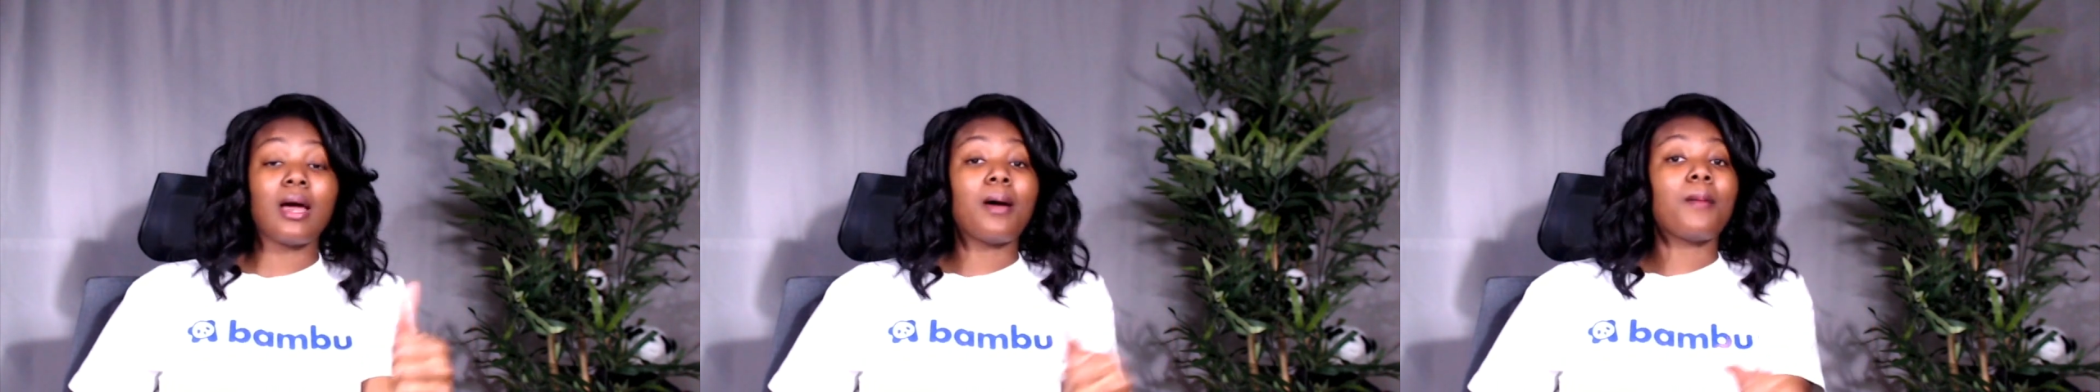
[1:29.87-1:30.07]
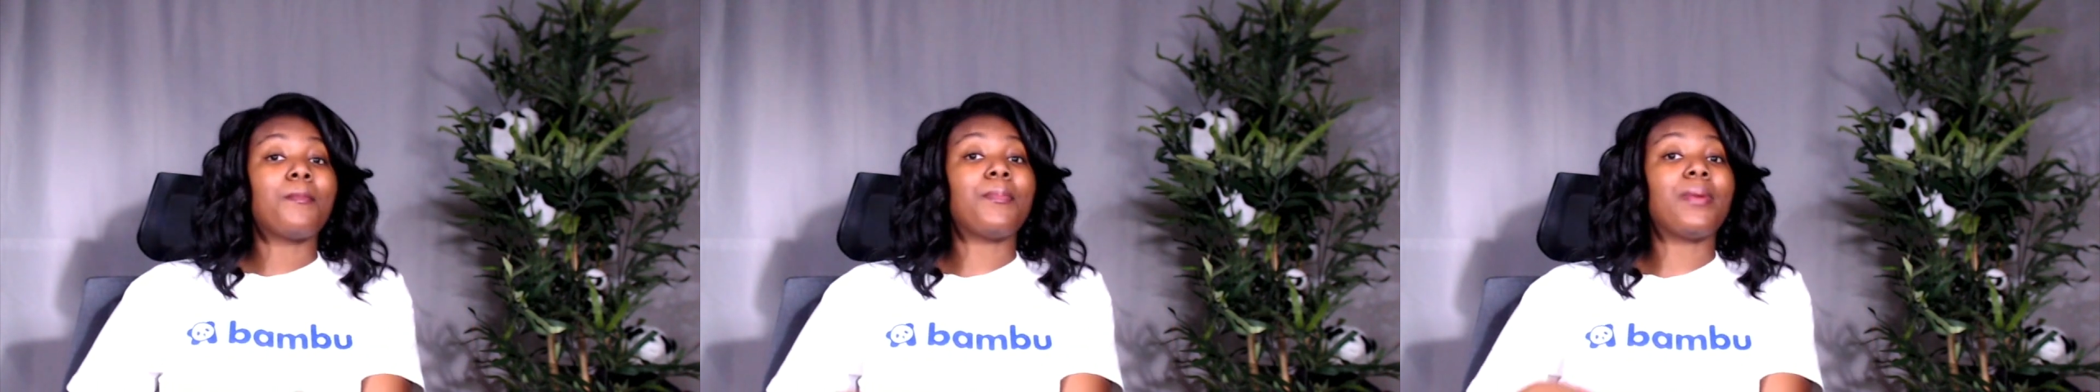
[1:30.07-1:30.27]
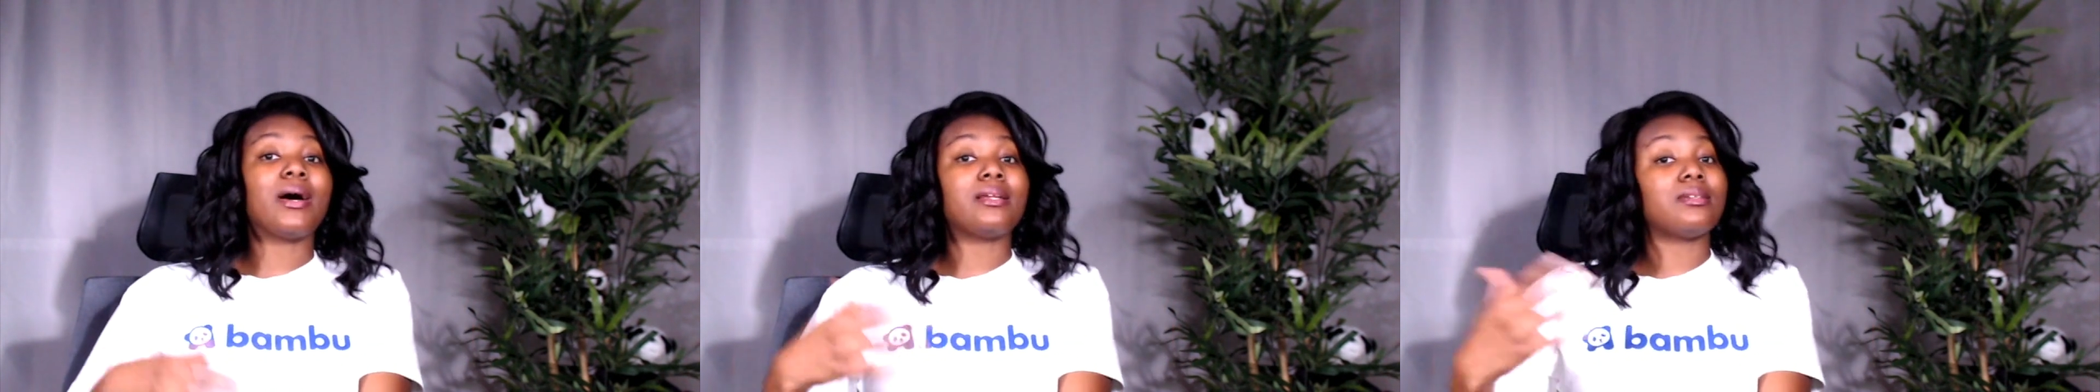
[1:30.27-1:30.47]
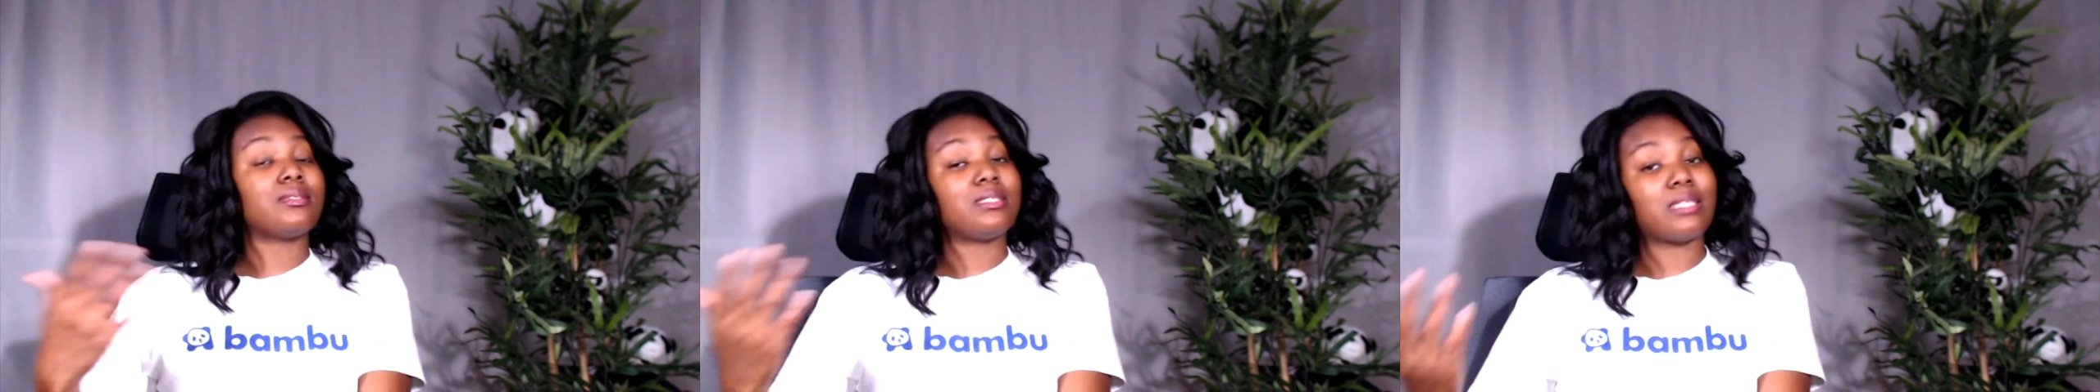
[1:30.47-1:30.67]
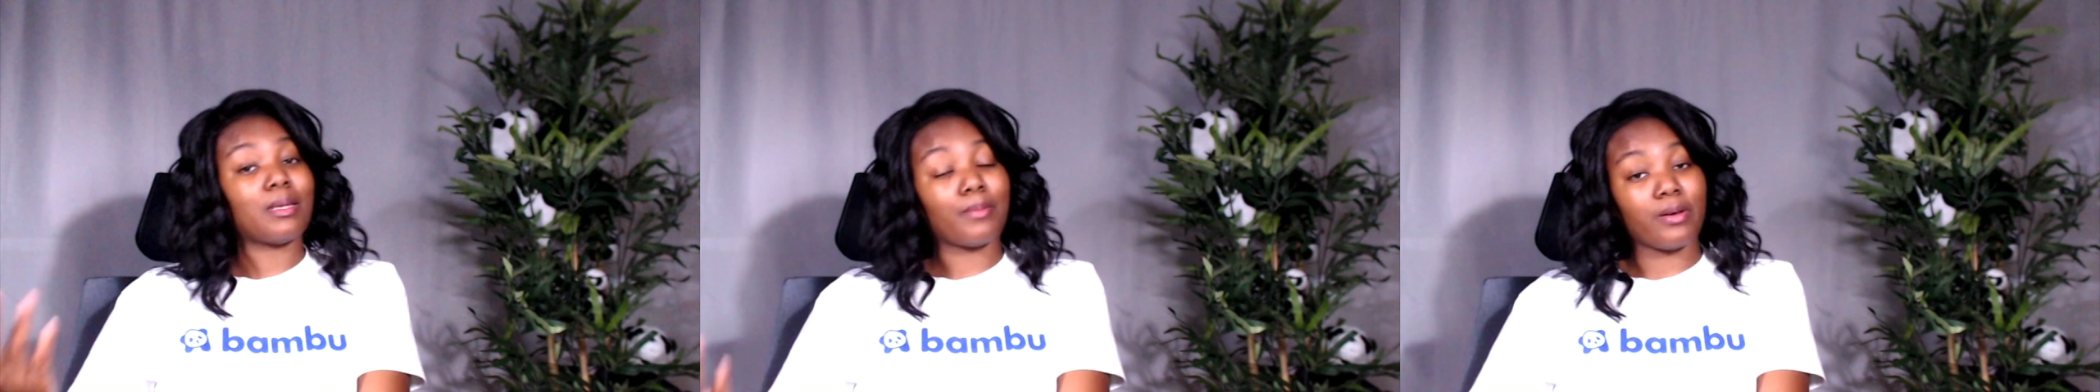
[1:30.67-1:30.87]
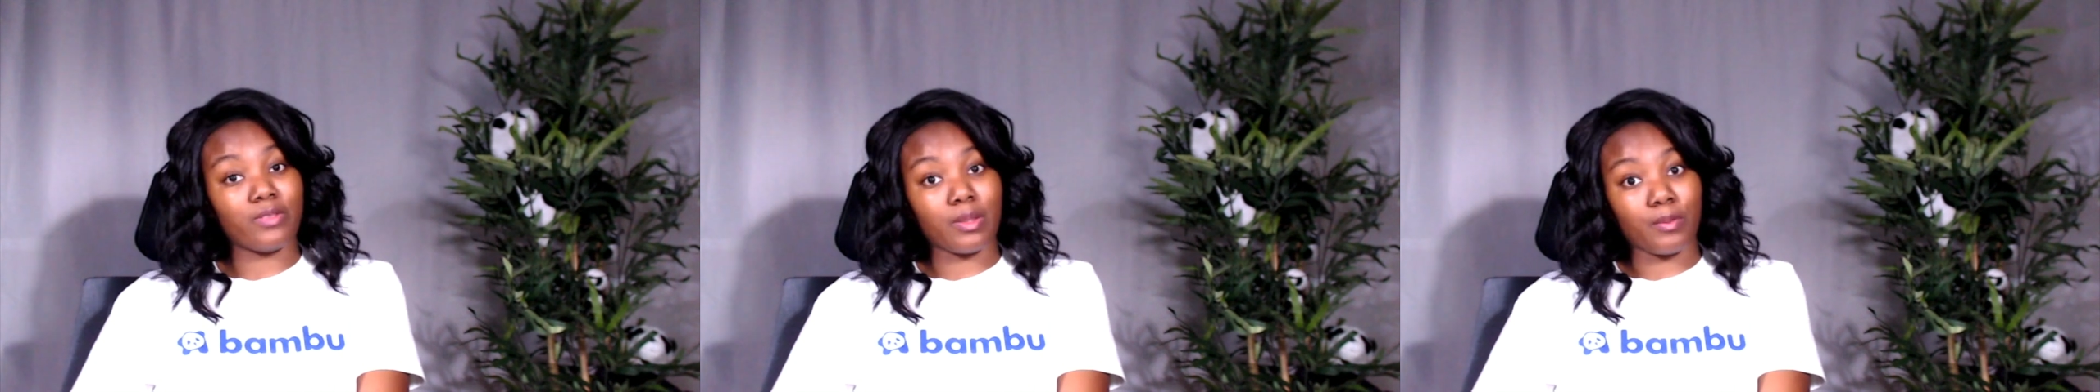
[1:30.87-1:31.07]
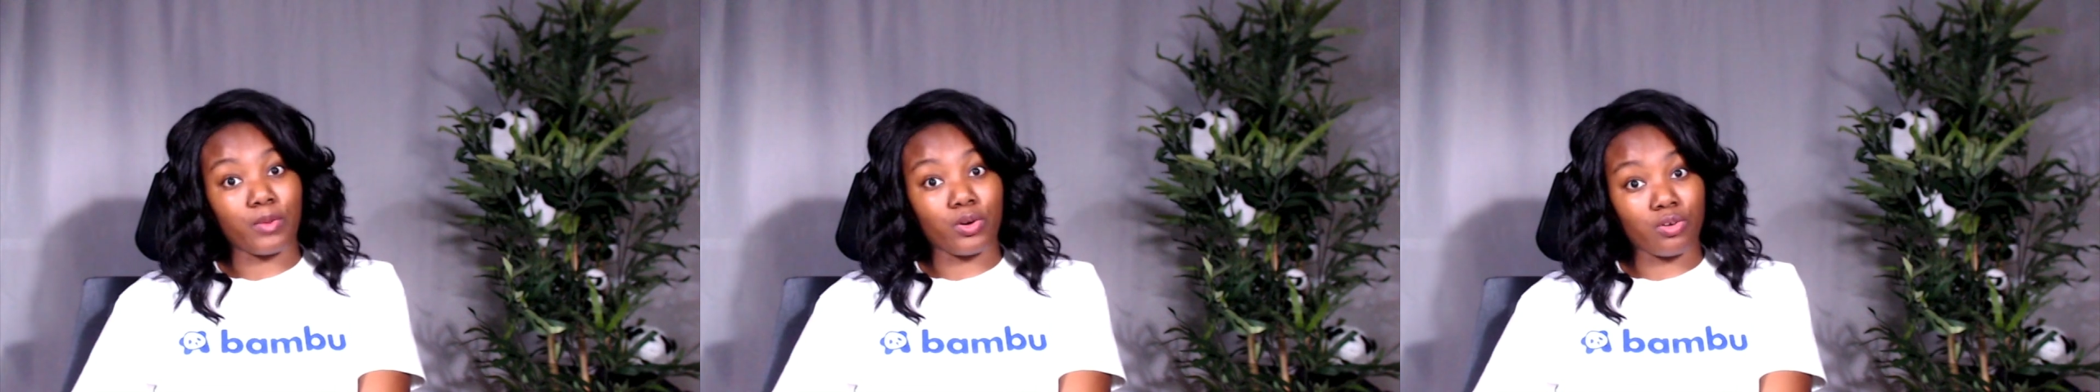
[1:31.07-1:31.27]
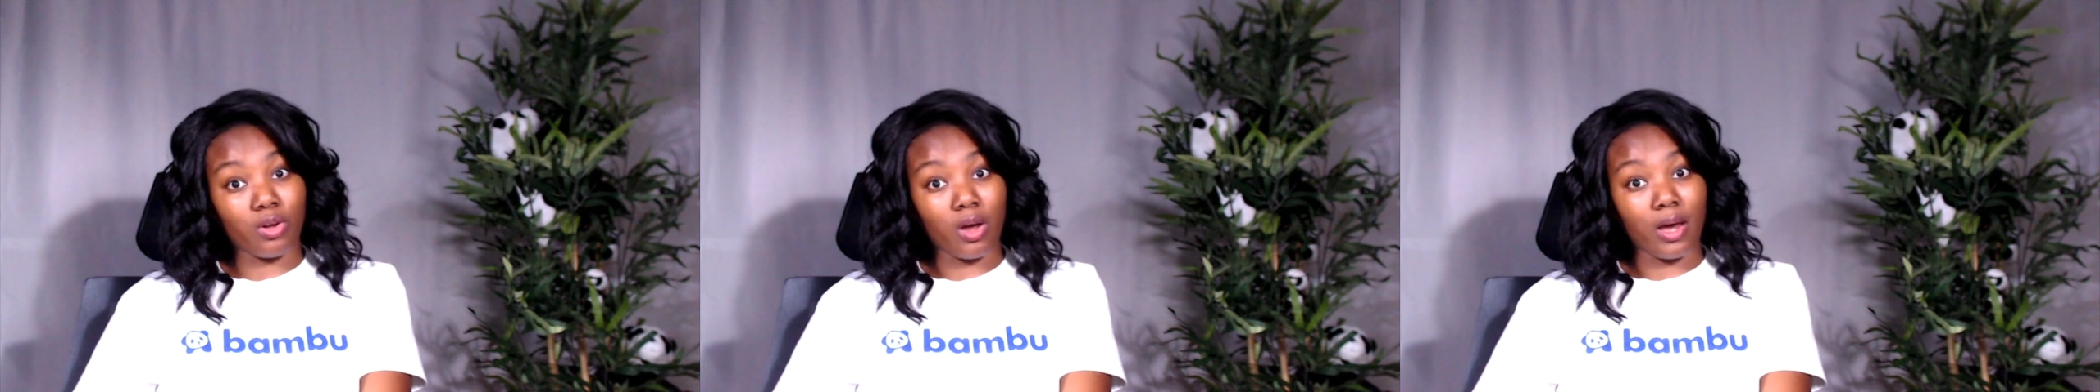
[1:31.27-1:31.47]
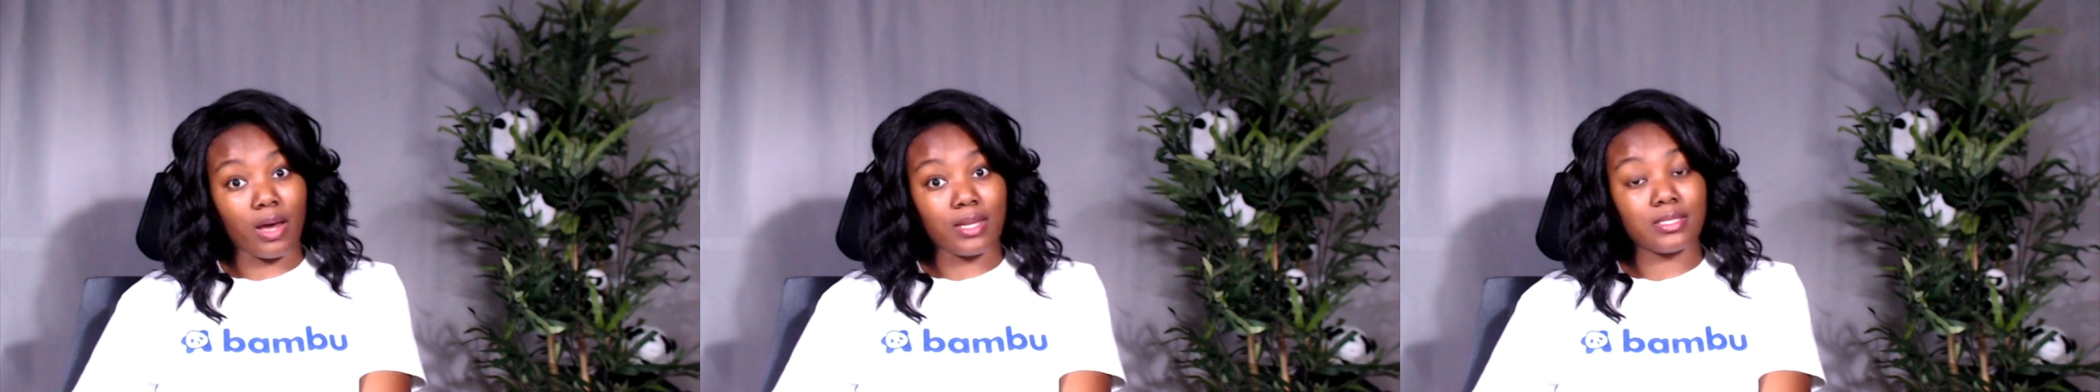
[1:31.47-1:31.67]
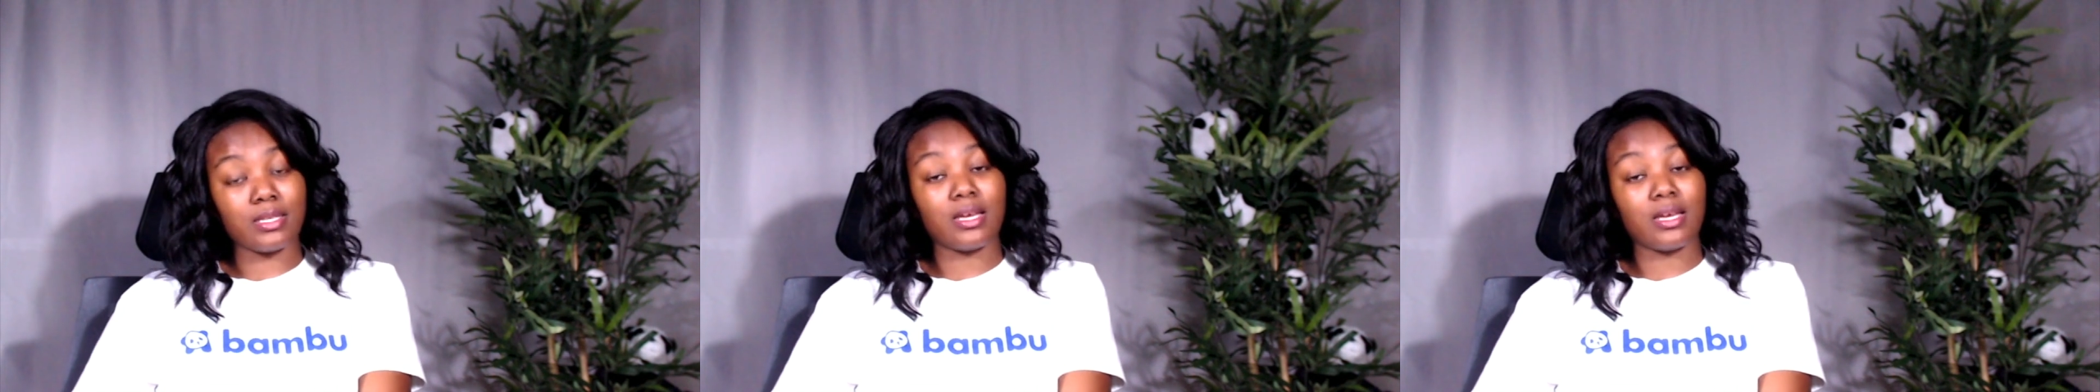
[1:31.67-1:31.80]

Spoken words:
But some of them are not.